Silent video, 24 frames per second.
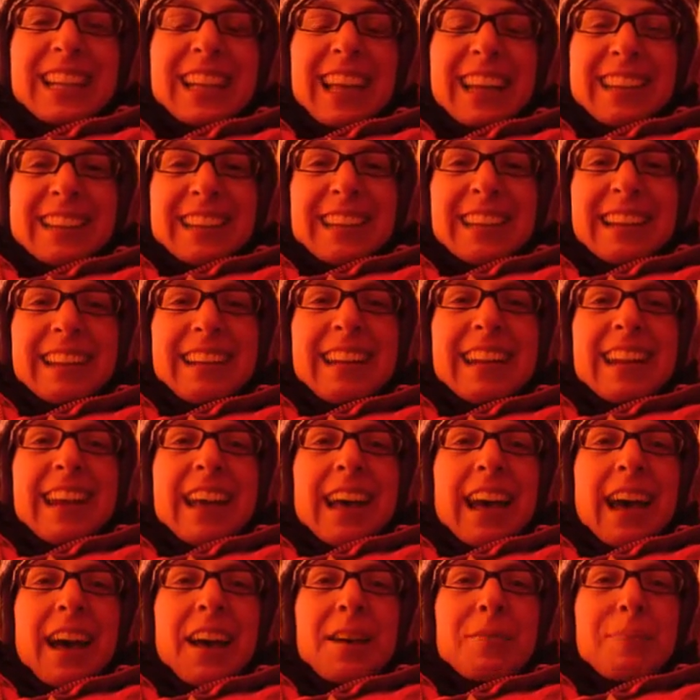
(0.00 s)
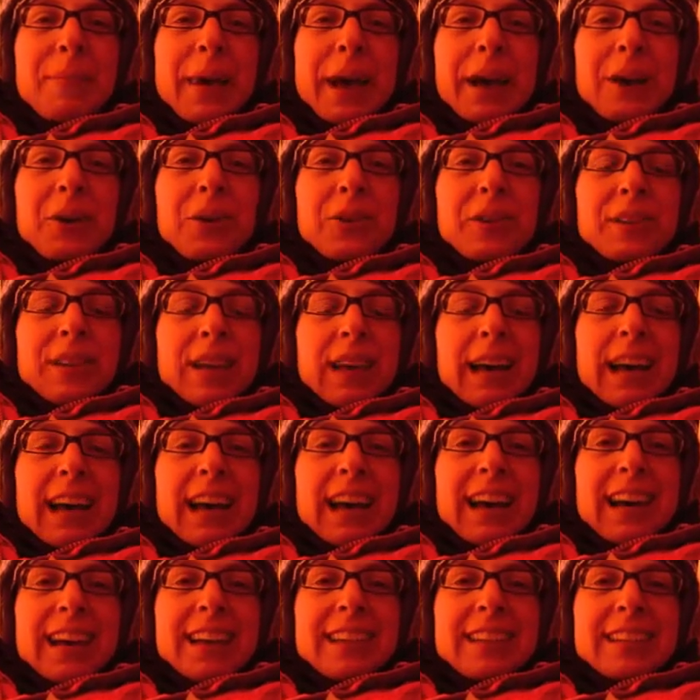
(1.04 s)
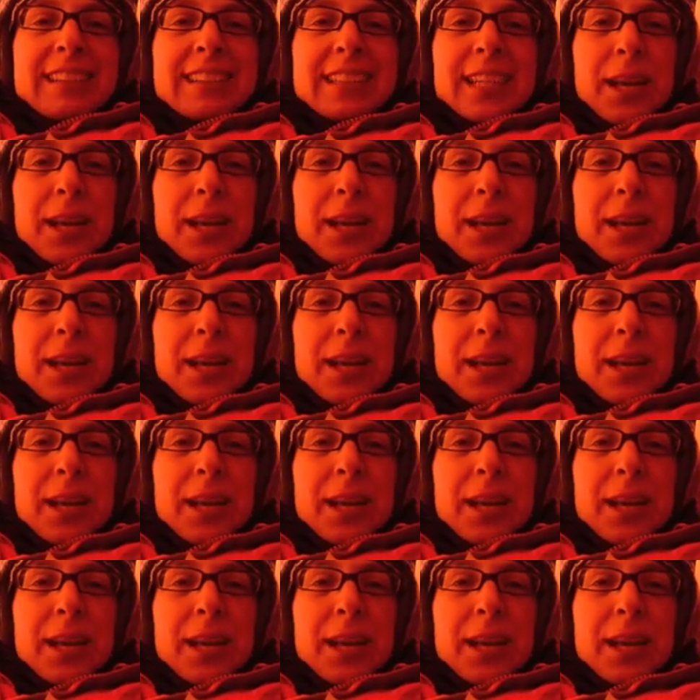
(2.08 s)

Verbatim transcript: lesson about uh,